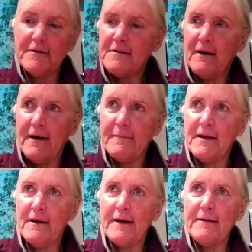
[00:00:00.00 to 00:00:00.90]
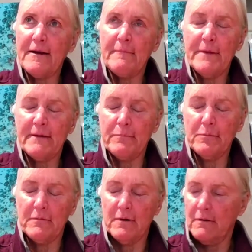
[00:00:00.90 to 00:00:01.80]
I'm not a
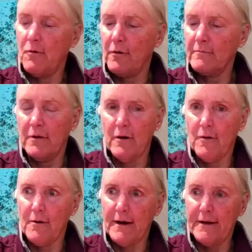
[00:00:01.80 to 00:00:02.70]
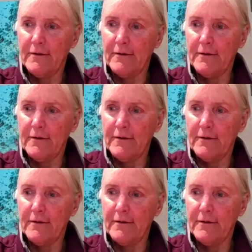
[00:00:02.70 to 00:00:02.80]
big horn blower.